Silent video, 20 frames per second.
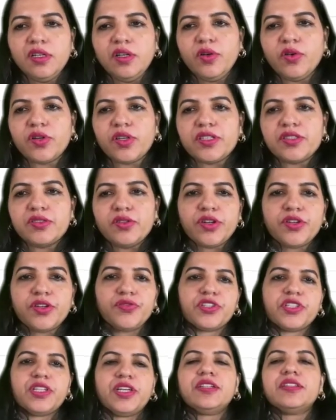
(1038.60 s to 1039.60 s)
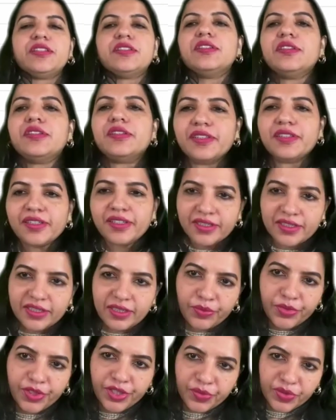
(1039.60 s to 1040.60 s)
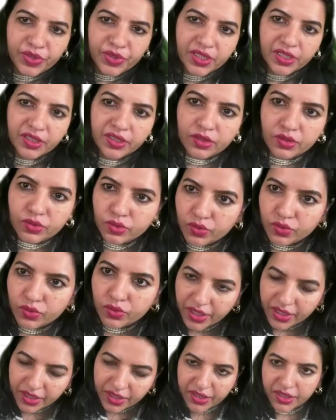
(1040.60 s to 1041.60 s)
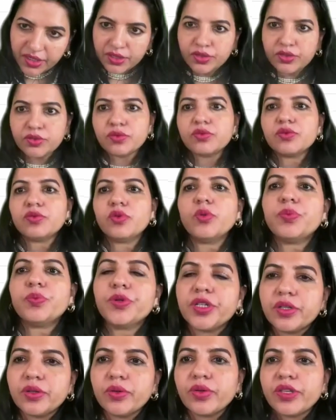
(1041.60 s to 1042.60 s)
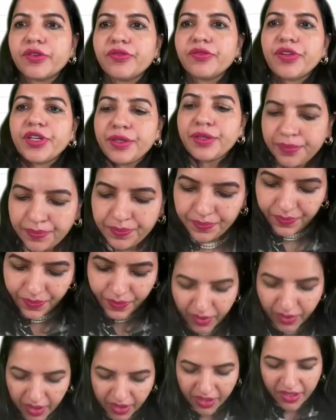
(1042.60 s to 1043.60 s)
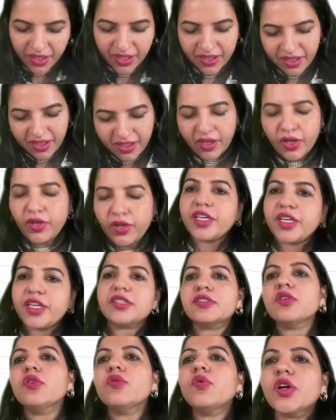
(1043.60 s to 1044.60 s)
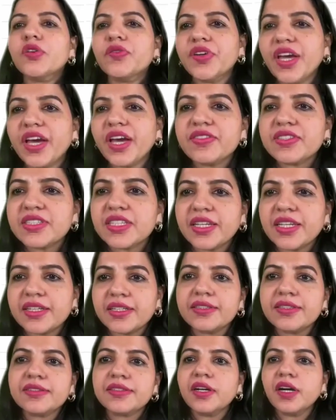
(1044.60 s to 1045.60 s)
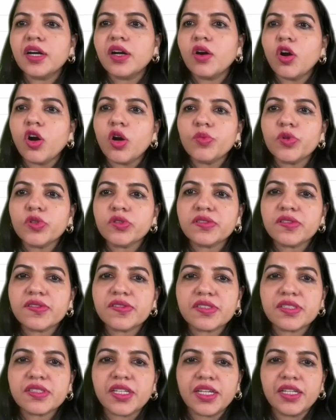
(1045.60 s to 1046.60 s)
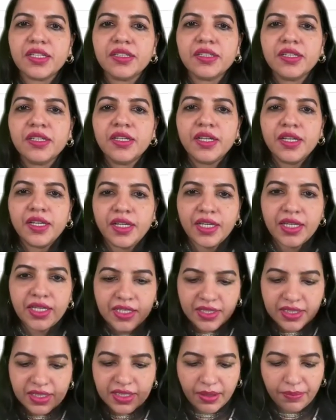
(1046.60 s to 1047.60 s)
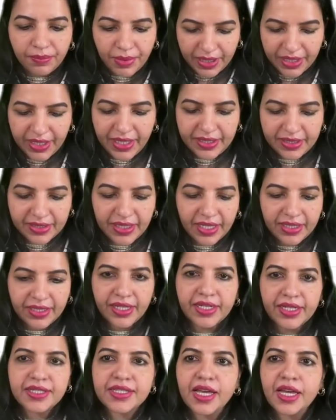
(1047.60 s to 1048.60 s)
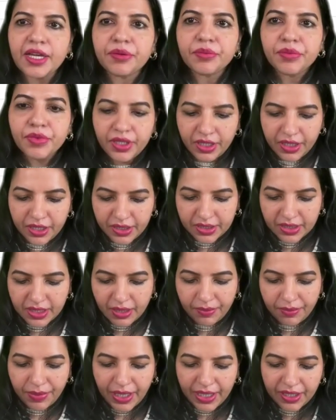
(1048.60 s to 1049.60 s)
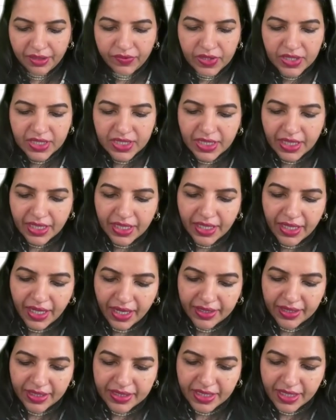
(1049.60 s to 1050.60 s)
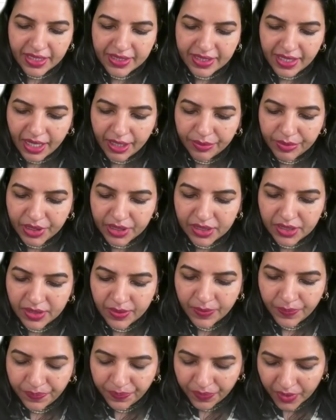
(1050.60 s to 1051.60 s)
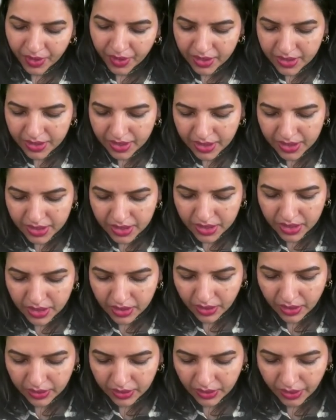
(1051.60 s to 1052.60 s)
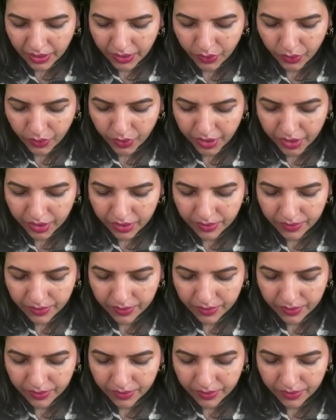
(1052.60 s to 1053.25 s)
Okay, sorry for that. Somebody was at the door. I need to open. Okay, fine. Okay, so what we have seen is the homocysteine is combined. Yes, that enzyme is combining with serine, and that enzyme is cystathionin